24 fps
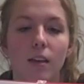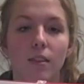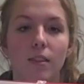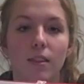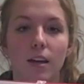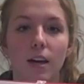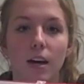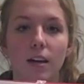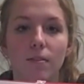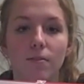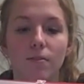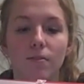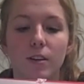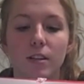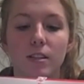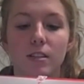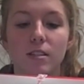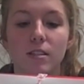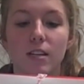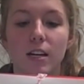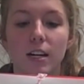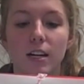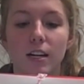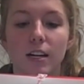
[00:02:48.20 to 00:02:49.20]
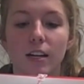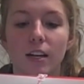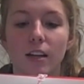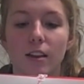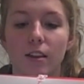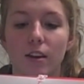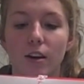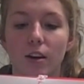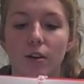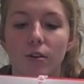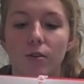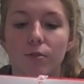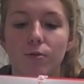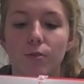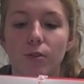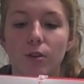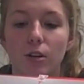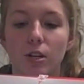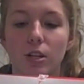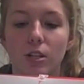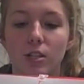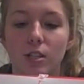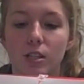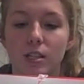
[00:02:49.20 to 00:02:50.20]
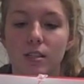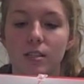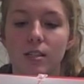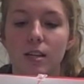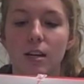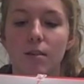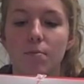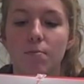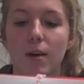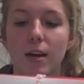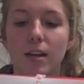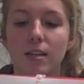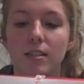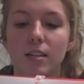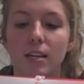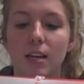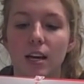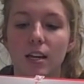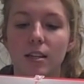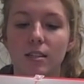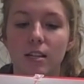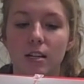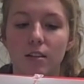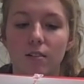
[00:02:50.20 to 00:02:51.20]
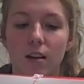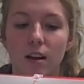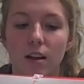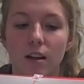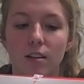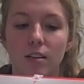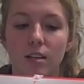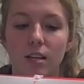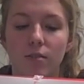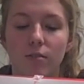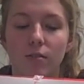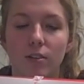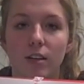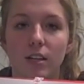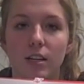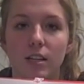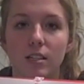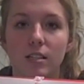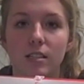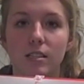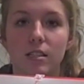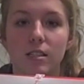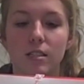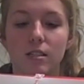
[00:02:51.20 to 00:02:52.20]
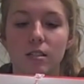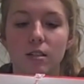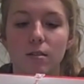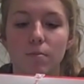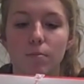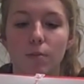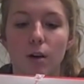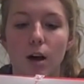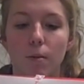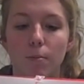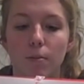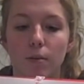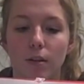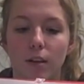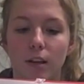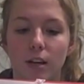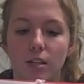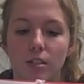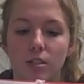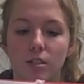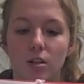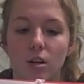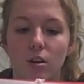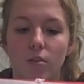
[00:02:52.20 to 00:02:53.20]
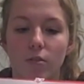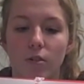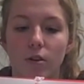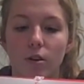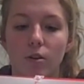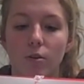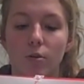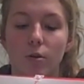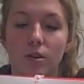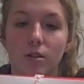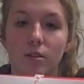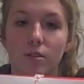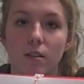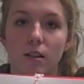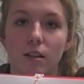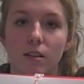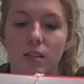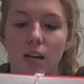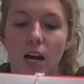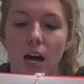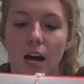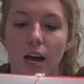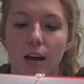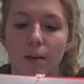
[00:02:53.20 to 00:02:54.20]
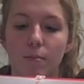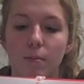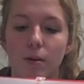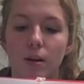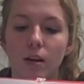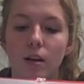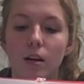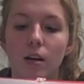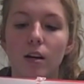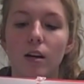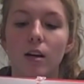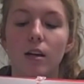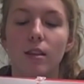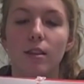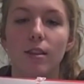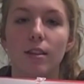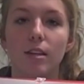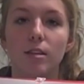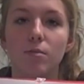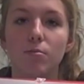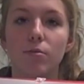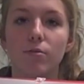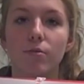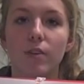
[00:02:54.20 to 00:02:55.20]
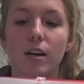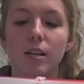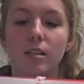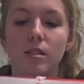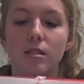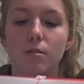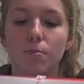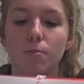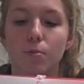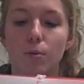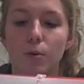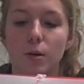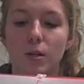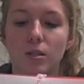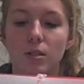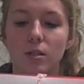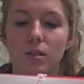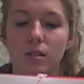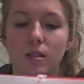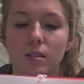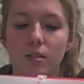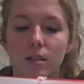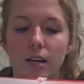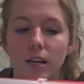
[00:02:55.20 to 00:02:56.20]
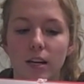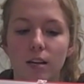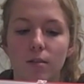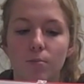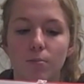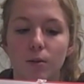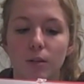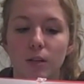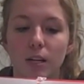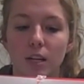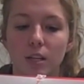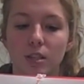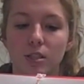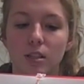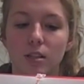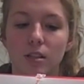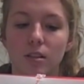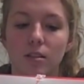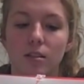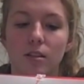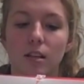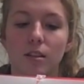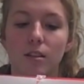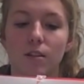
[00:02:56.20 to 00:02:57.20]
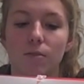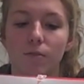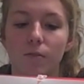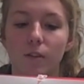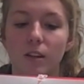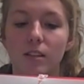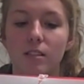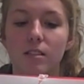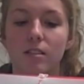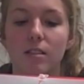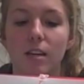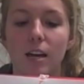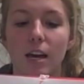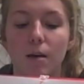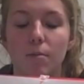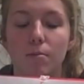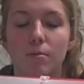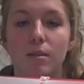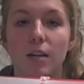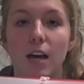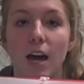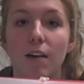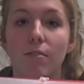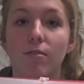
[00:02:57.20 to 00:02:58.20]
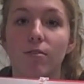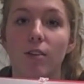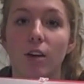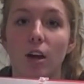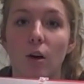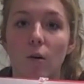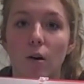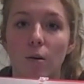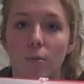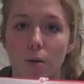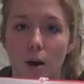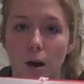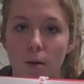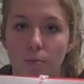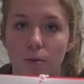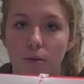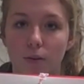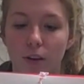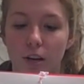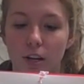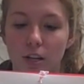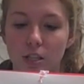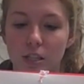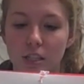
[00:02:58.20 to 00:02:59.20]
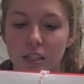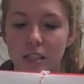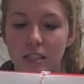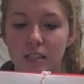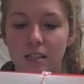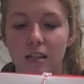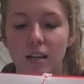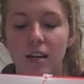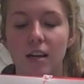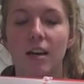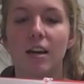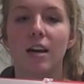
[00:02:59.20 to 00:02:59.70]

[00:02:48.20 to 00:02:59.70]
The unfenced area, though, flourishes and maintains a relatively consistent population over the course of the time. This provides support to the second prediction that the fenced dams have lower populations.